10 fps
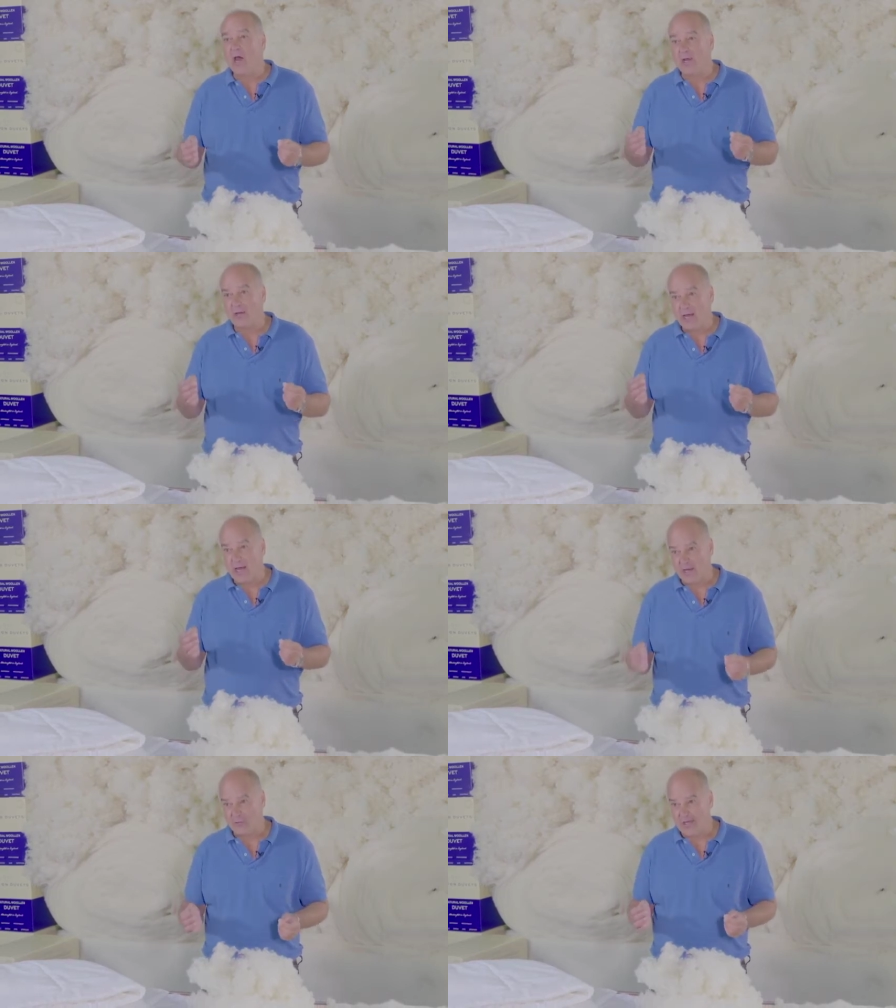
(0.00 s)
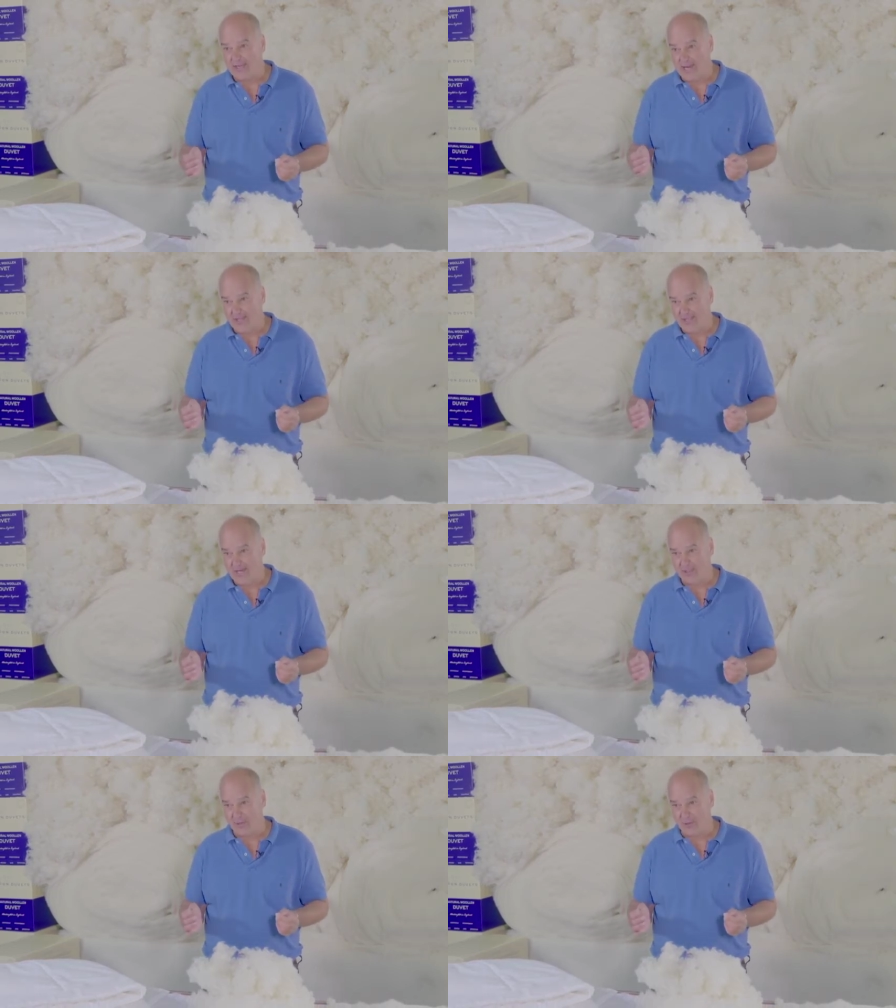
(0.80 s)
uh,
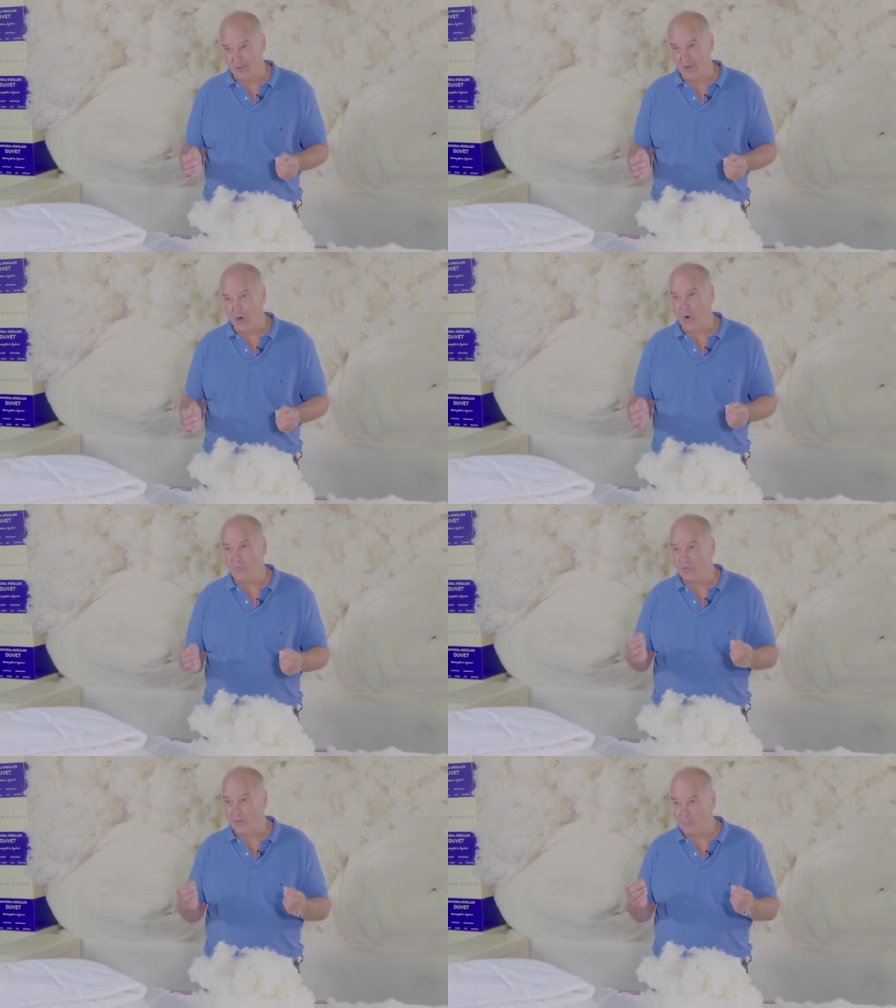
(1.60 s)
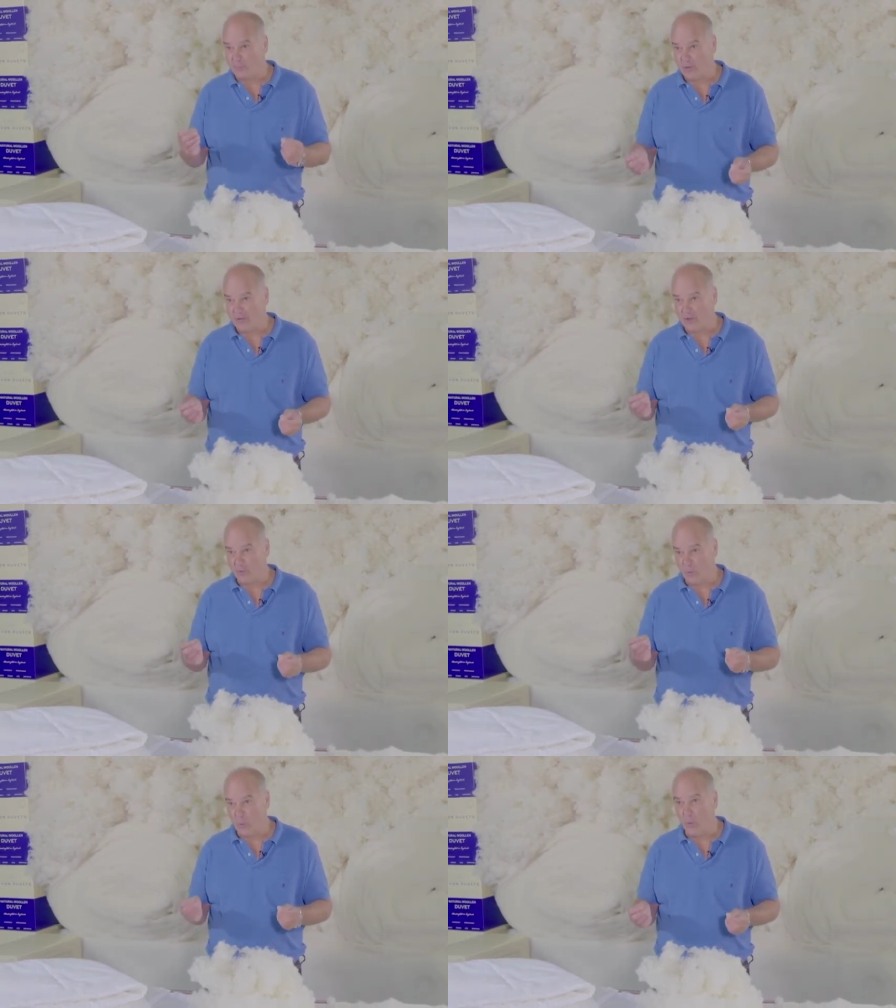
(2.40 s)
accreditation of the British
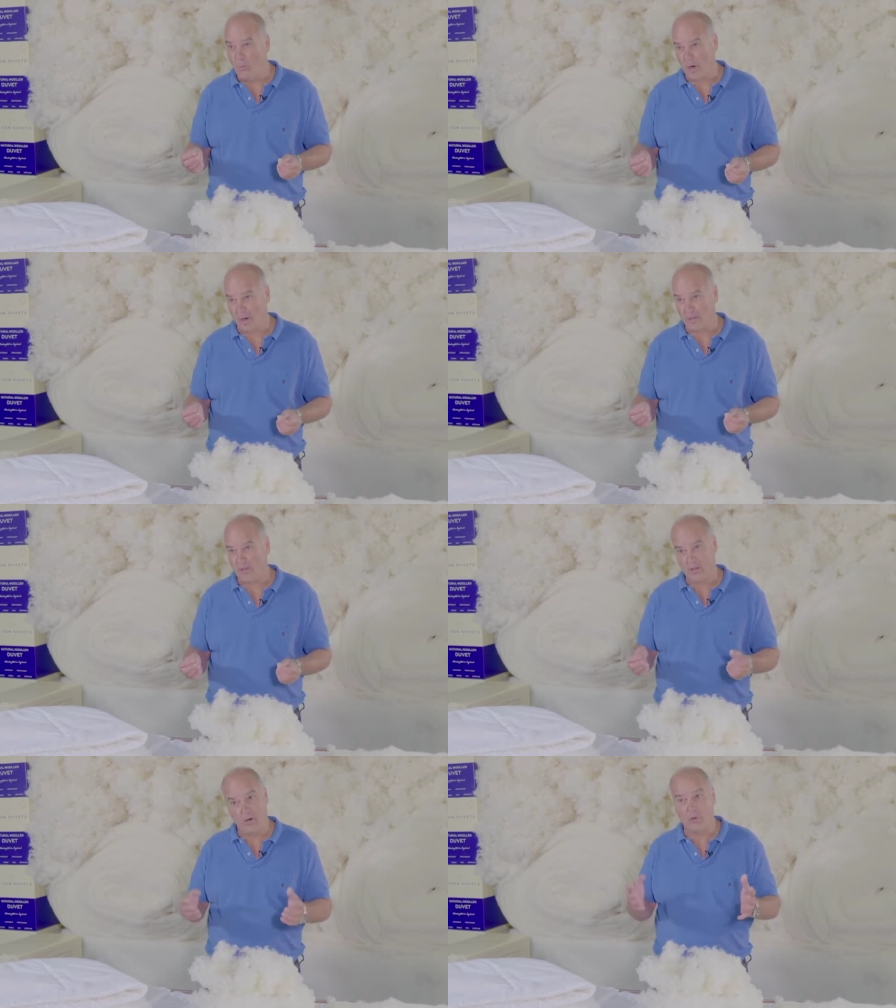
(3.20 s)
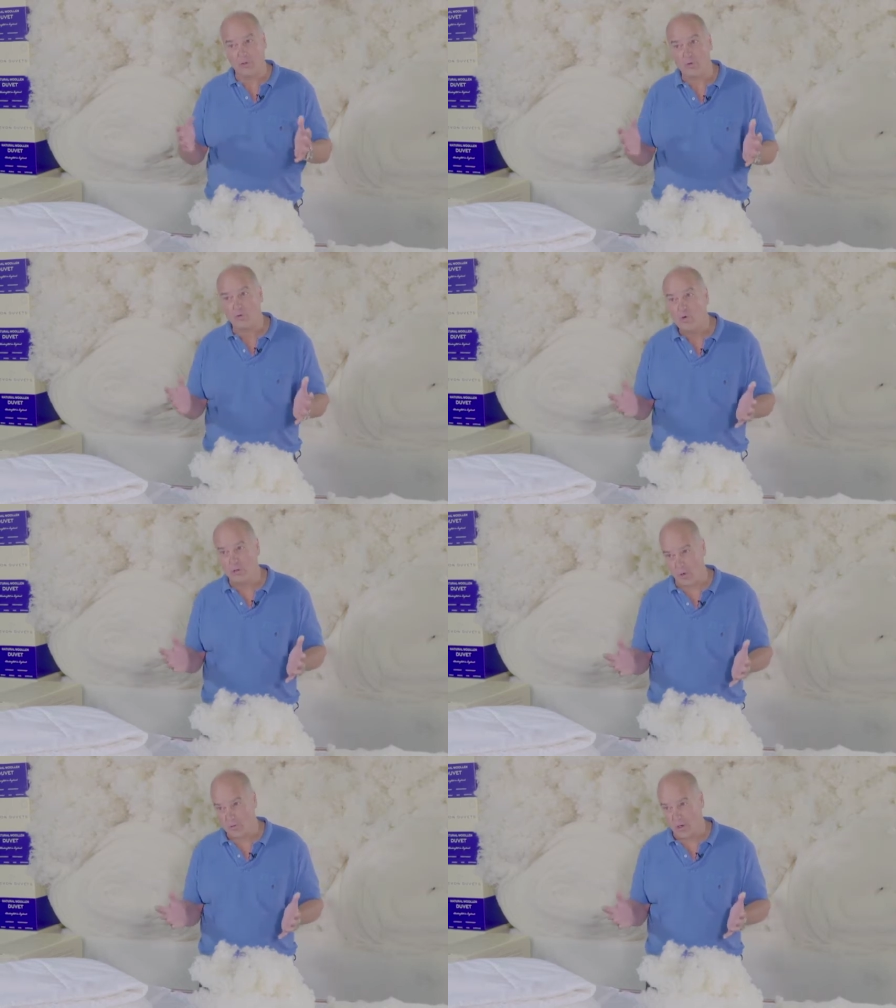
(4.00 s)
wool mark or the Crook
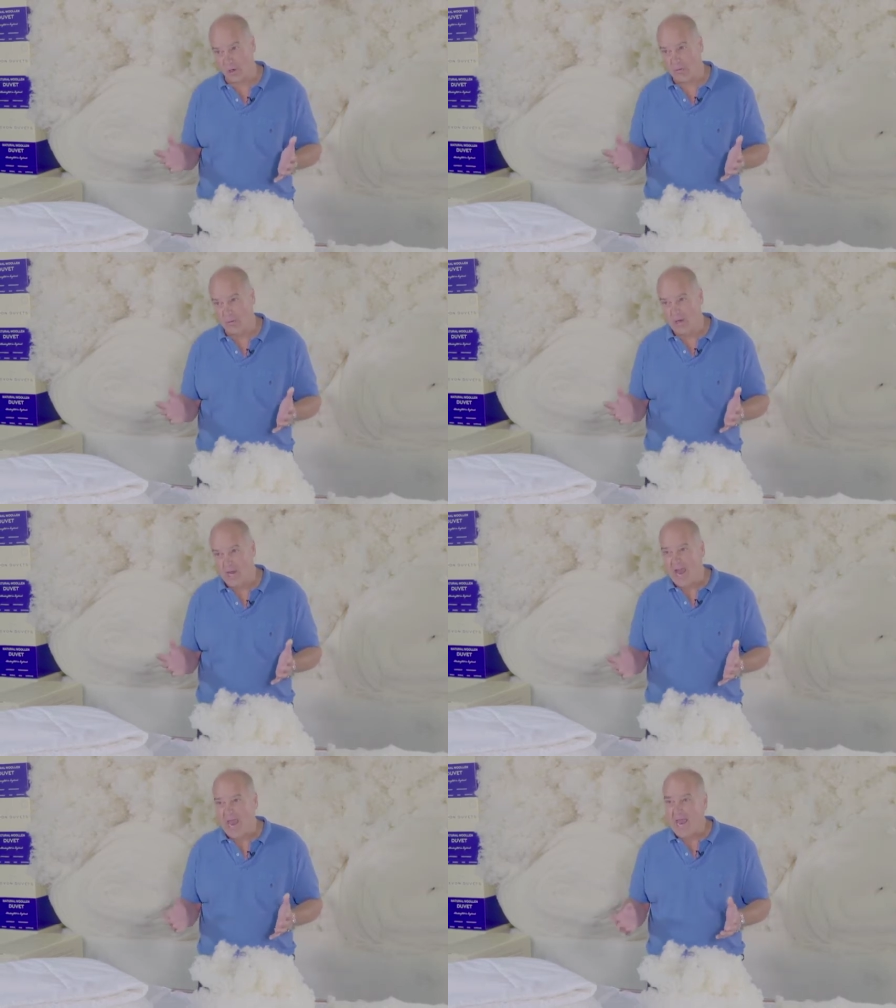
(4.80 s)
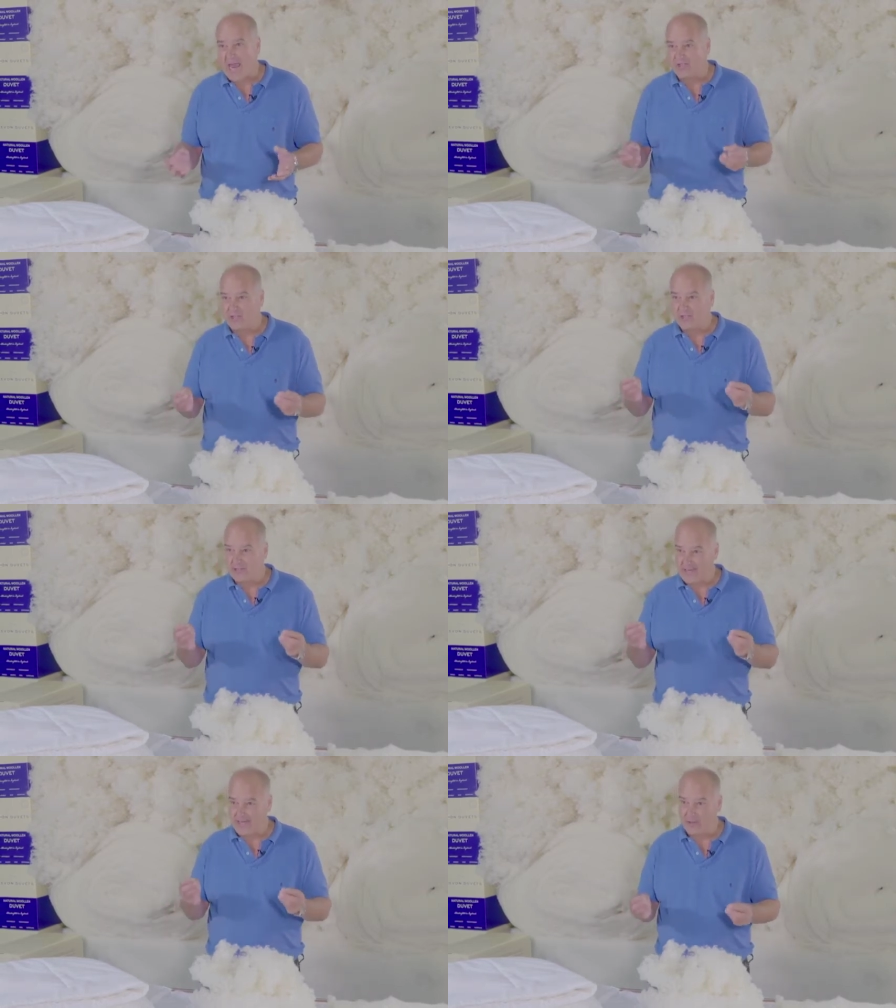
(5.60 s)
logo as
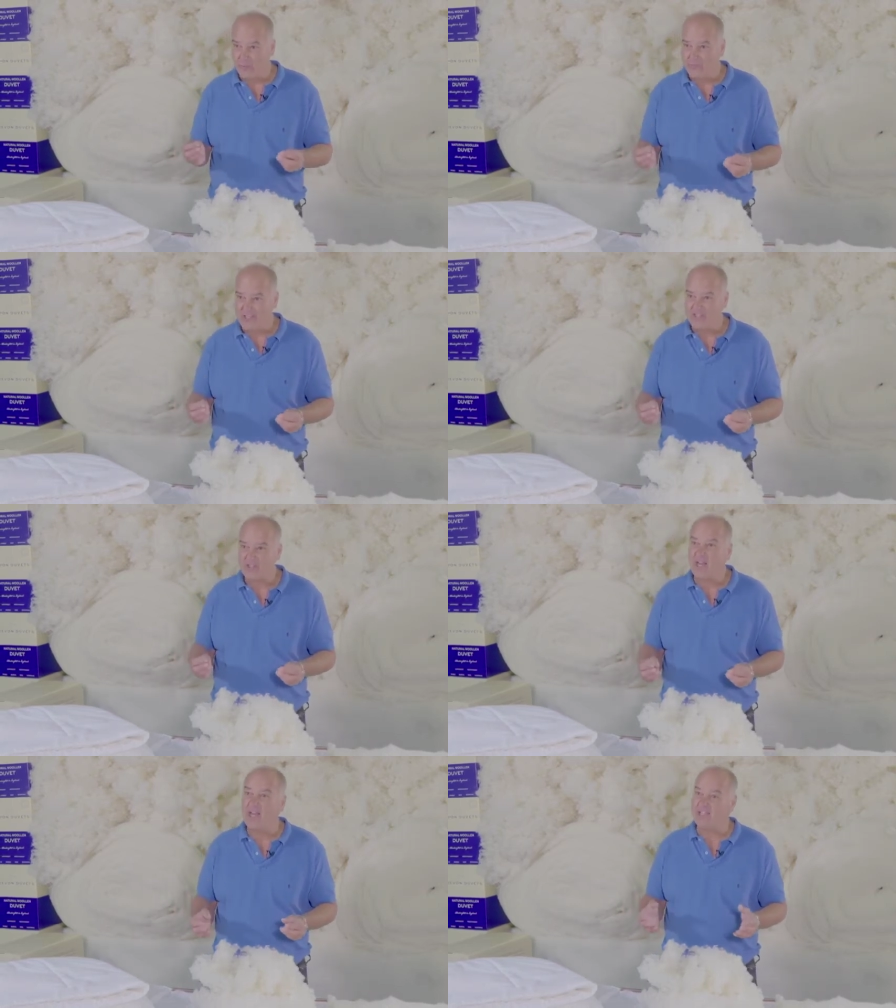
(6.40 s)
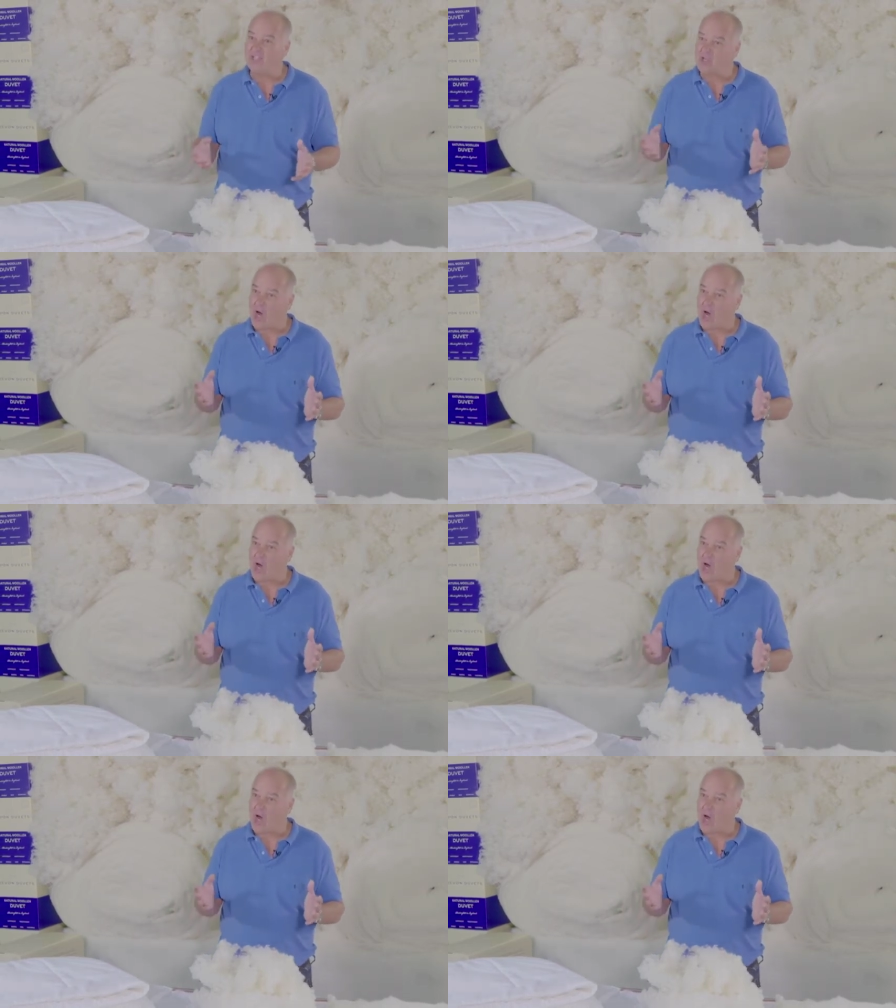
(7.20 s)
they convinced it is